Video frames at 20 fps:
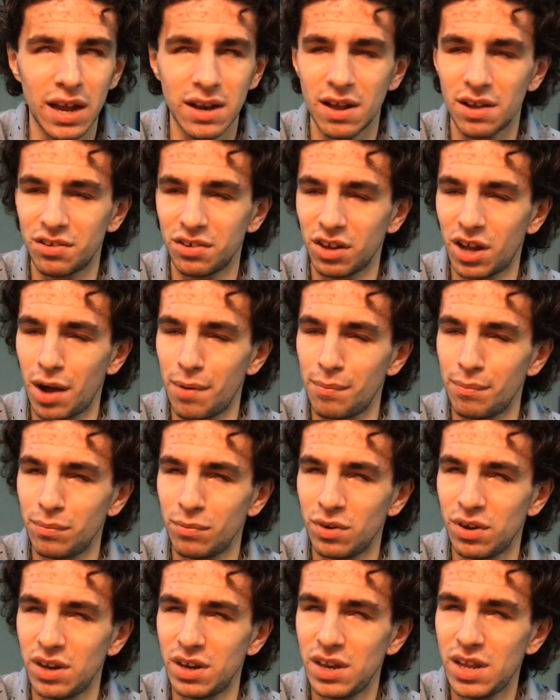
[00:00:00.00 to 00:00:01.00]
it doesn't
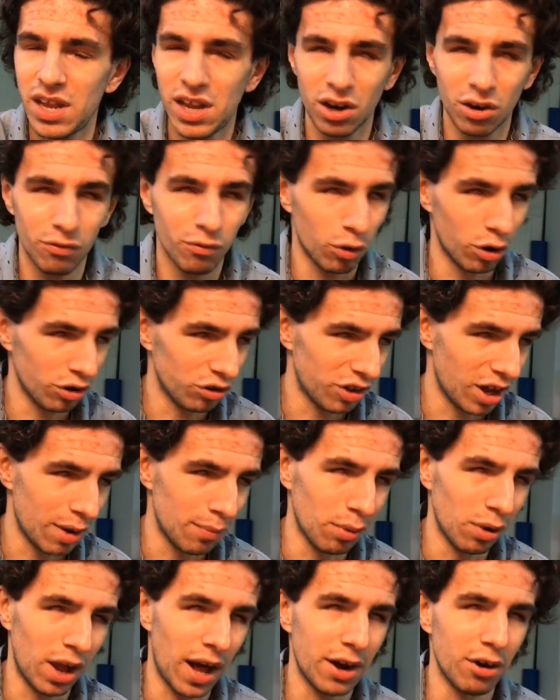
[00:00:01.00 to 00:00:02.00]
come near, for
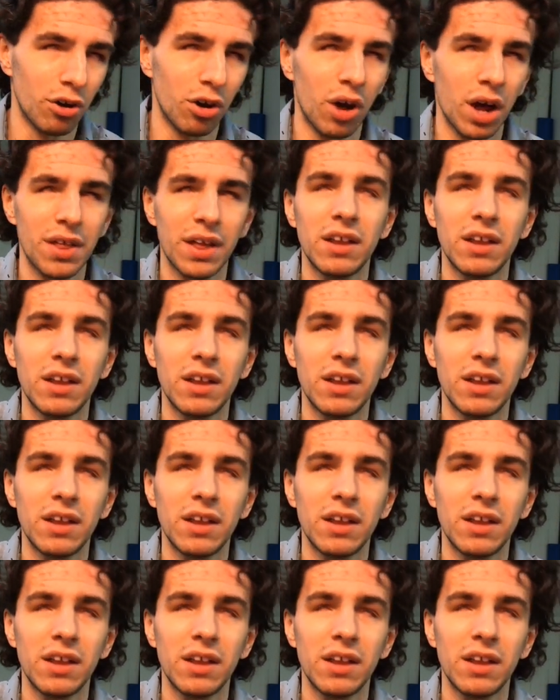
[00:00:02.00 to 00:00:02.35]
example, I don't know,